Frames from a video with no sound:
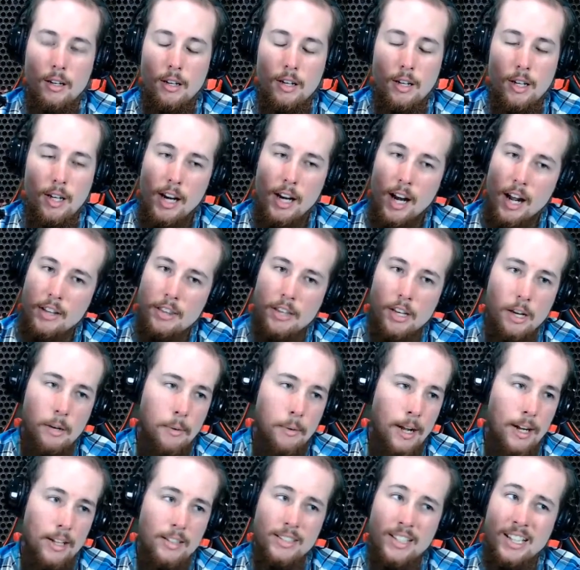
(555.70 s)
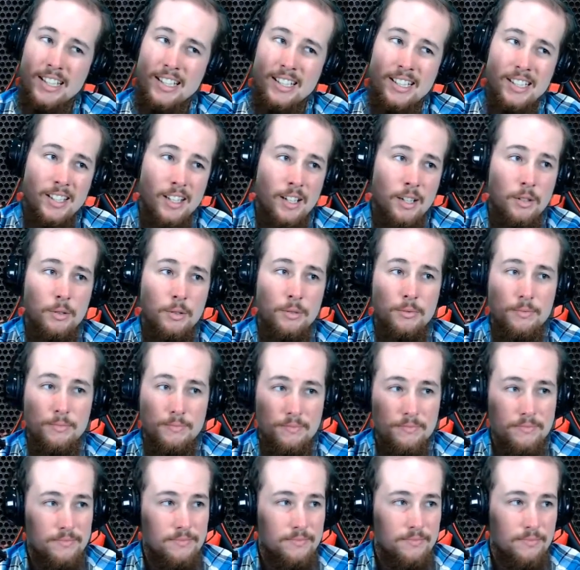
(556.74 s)
And I thought about it, I was like, you know,
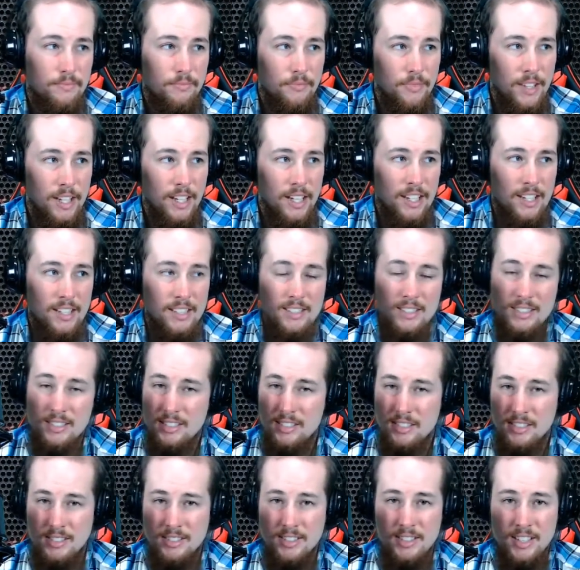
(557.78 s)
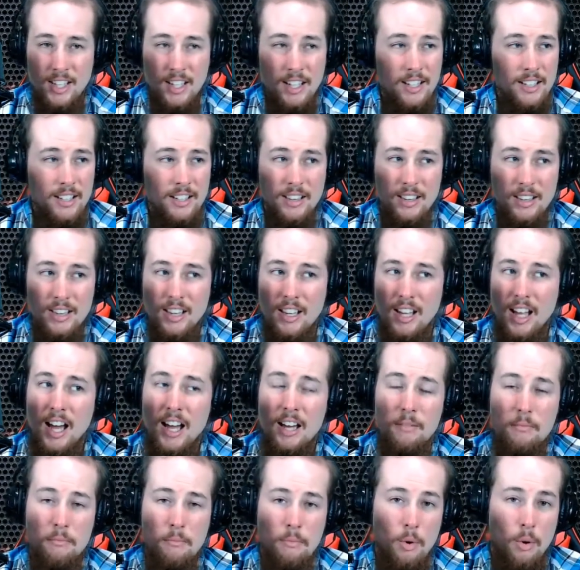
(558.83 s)
he's done a
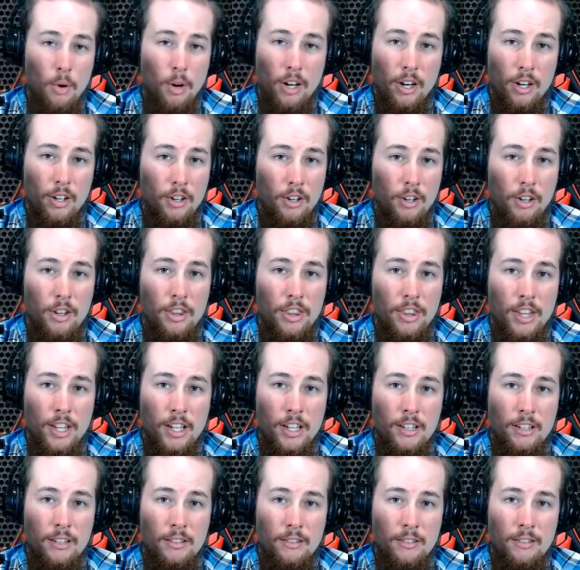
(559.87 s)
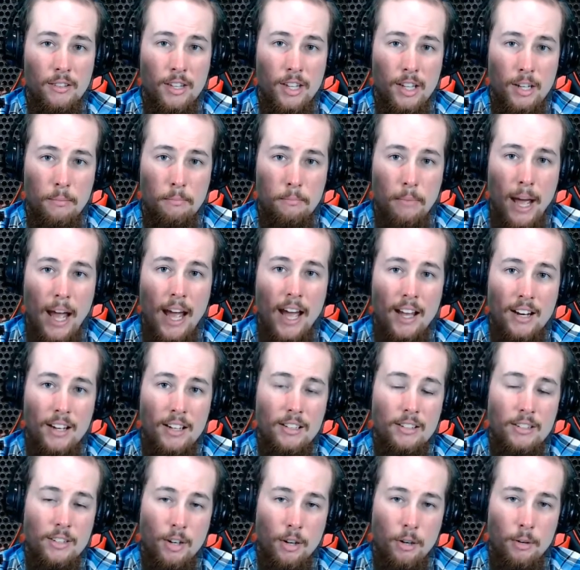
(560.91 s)
lot more good than than bad
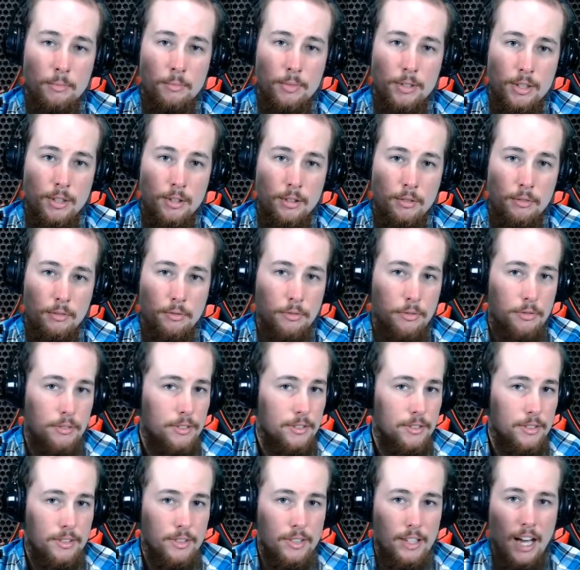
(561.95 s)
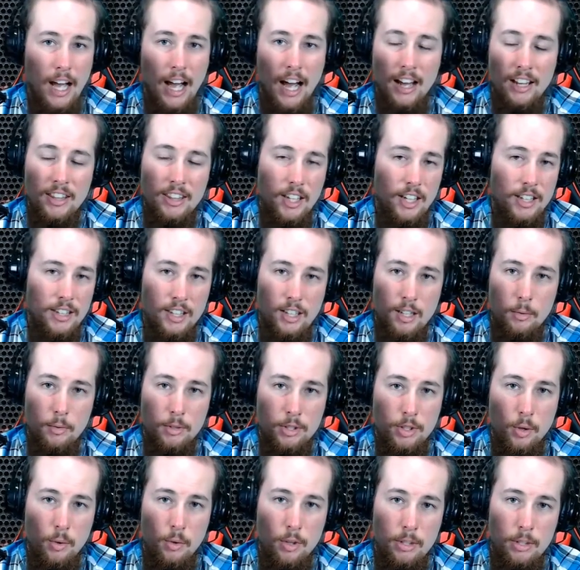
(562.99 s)
in terms of I thought that he was
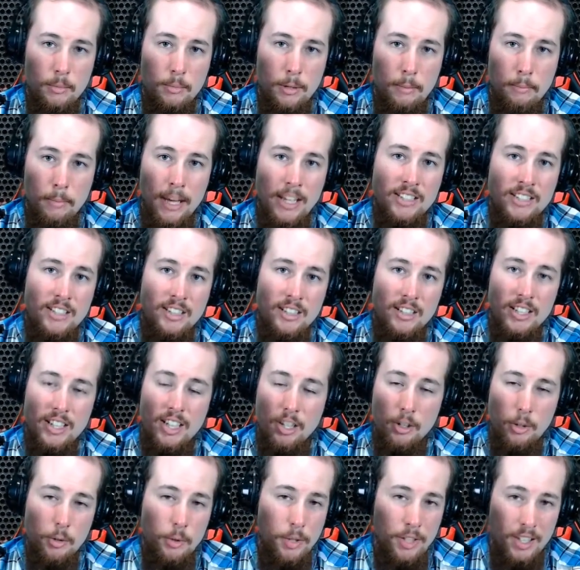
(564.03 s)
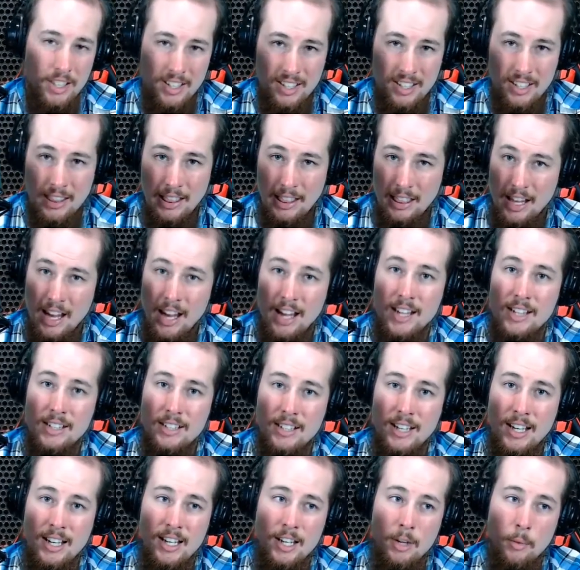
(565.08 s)
going to be basically Hillary Clinton light
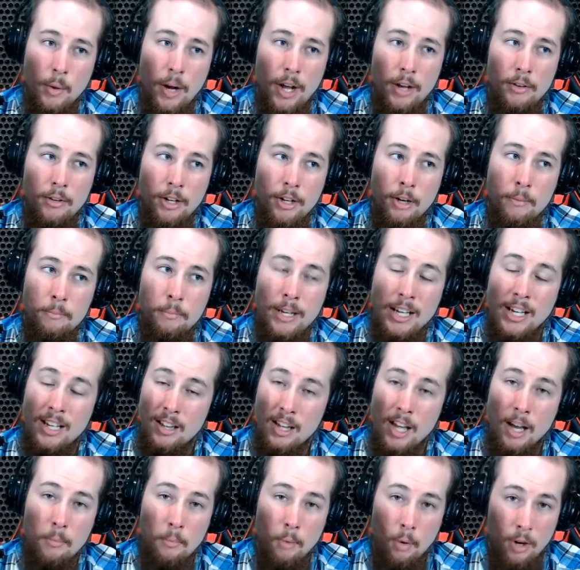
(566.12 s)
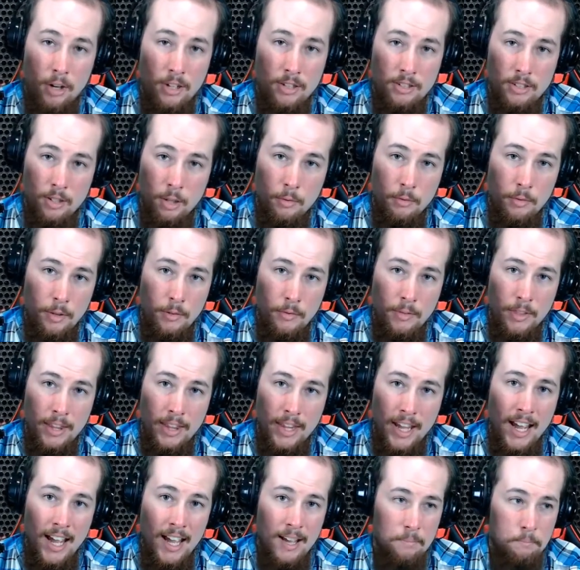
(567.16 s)
and he wound up being a lot more conservative than
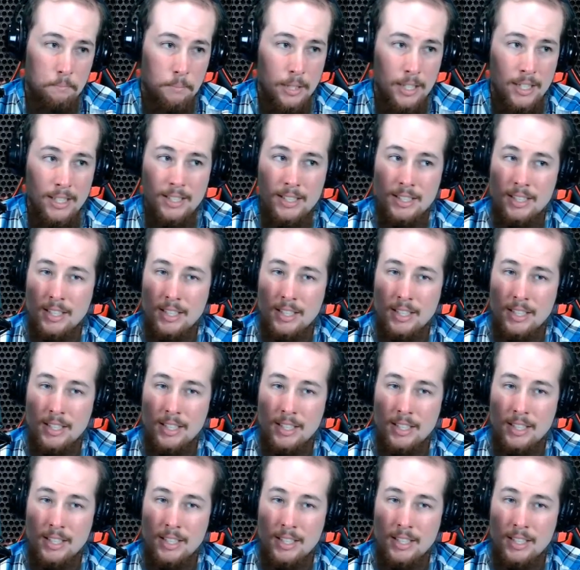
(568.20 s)
that, but